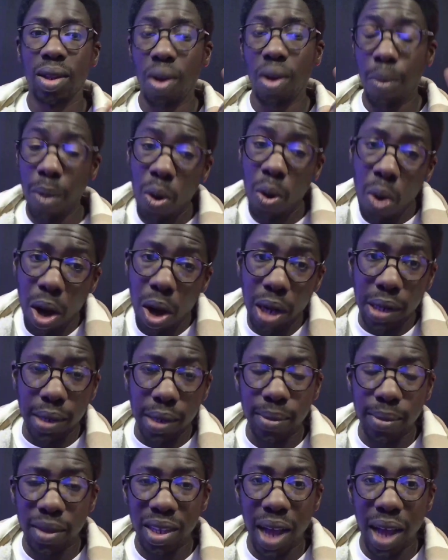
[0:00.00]
Number one,
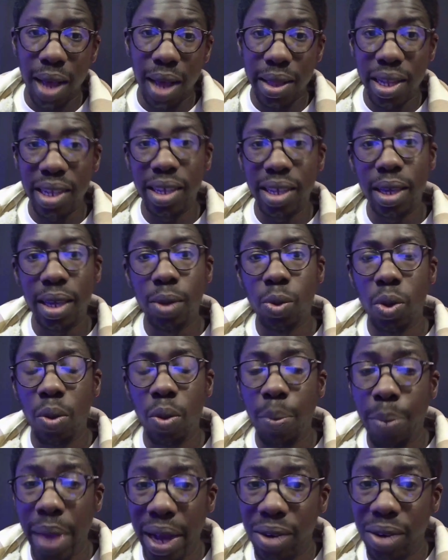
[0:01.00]
I think he will
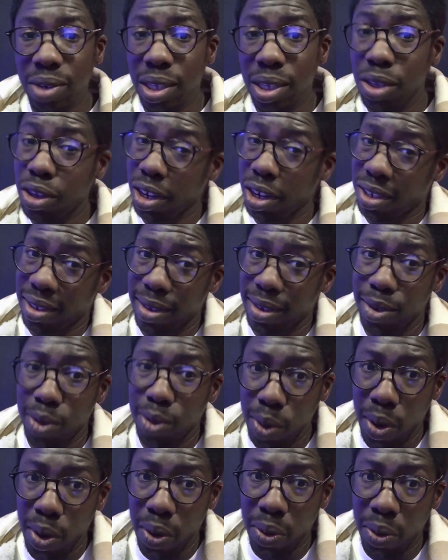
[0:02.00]
bury Justin
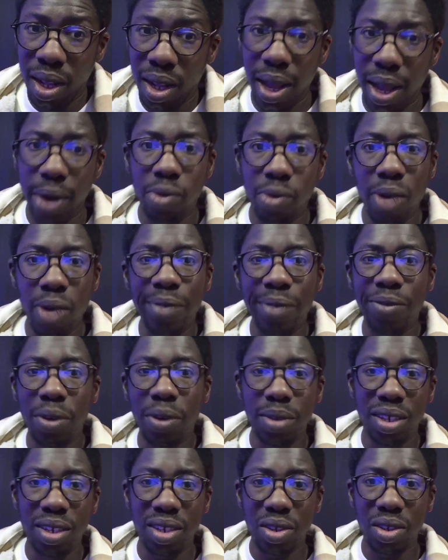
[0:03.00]
Trudeau. Like right from
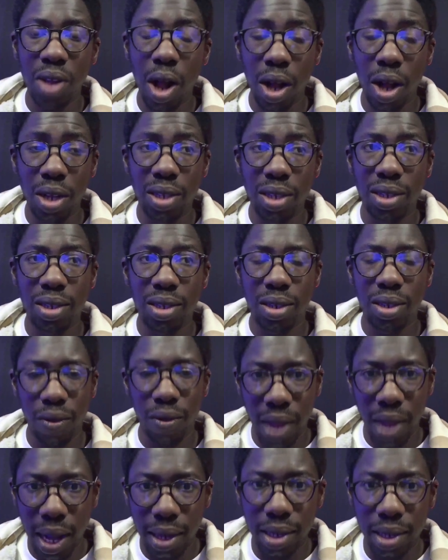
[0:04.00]
the start of
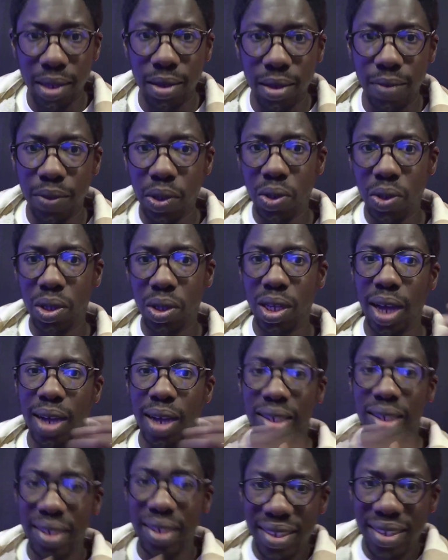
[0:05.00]
that interview, he kind
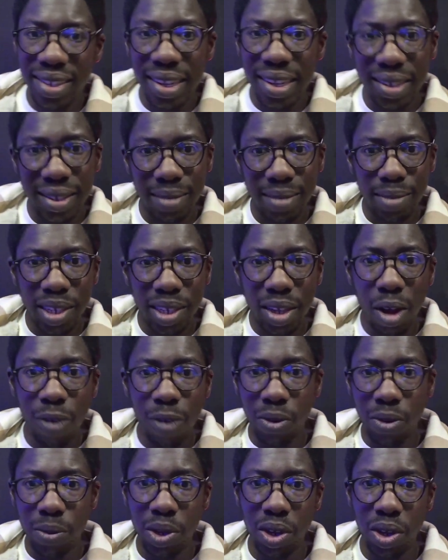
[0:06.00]
of distanced himself
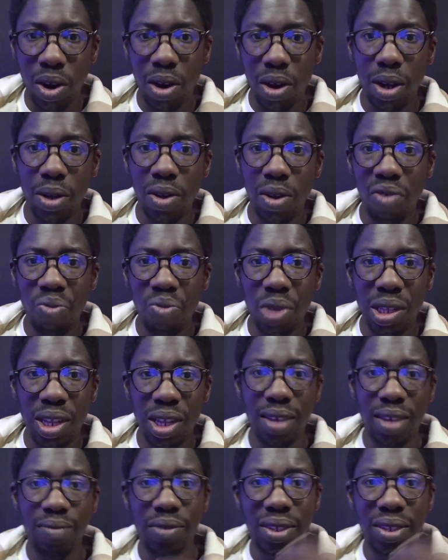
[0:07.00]
from the current government
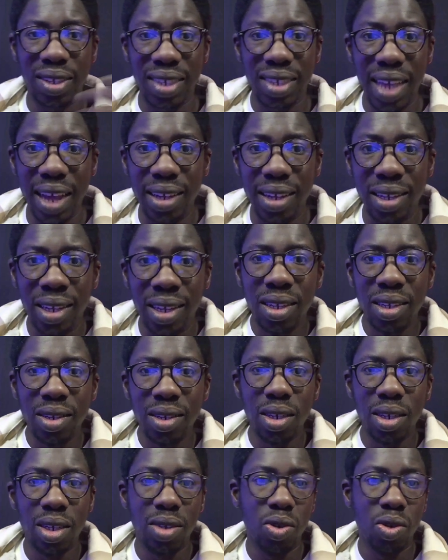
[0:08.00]
and even said
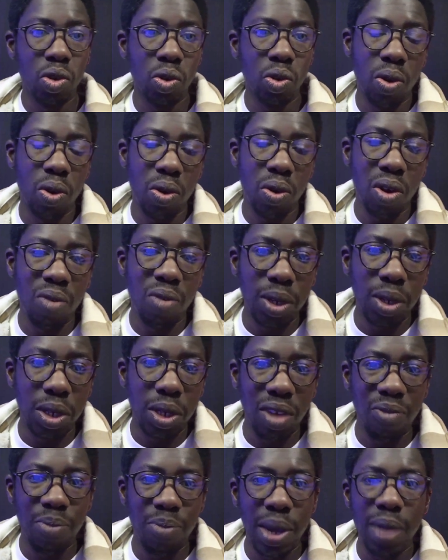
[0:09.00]
the Trudeau government should
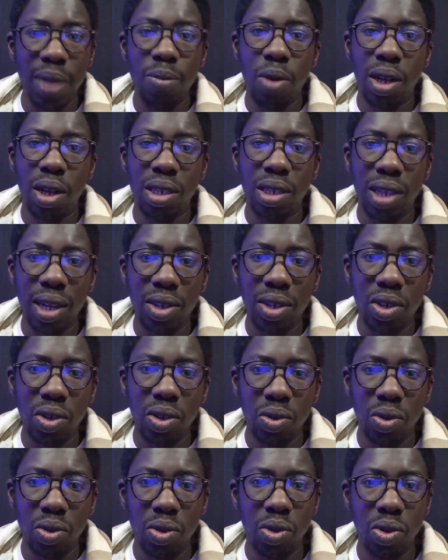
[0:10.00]
have paid more
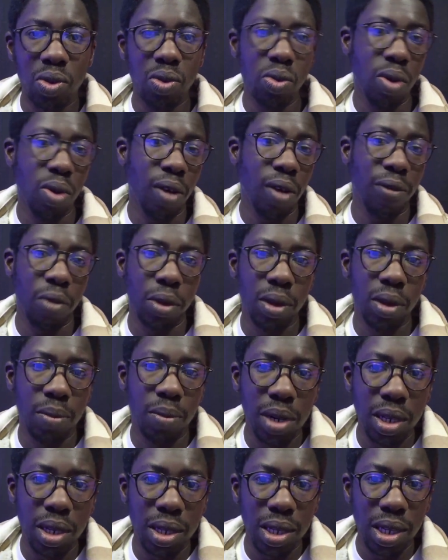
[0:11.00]
attention to
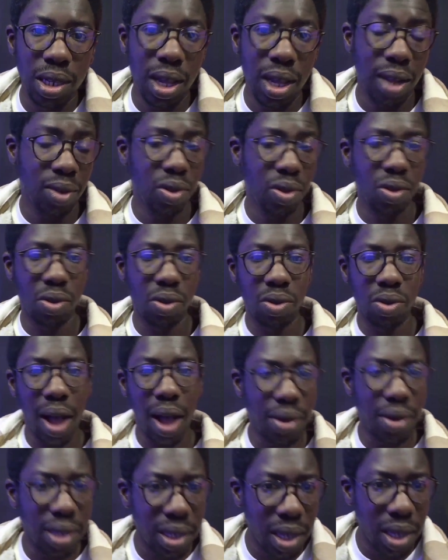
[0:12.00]
affordability and to
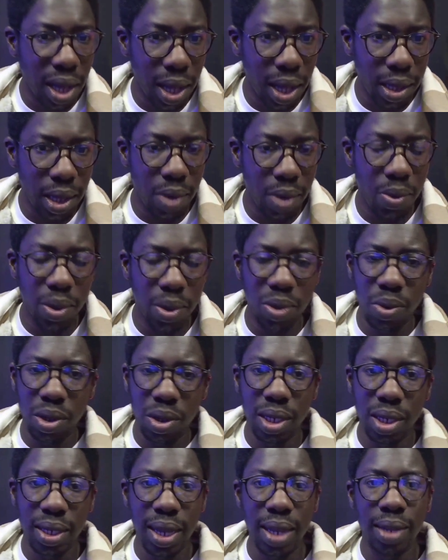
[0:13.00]
housing, I think was what he
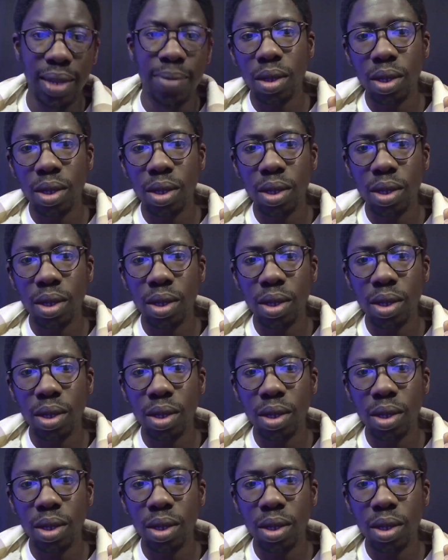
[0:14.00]
said.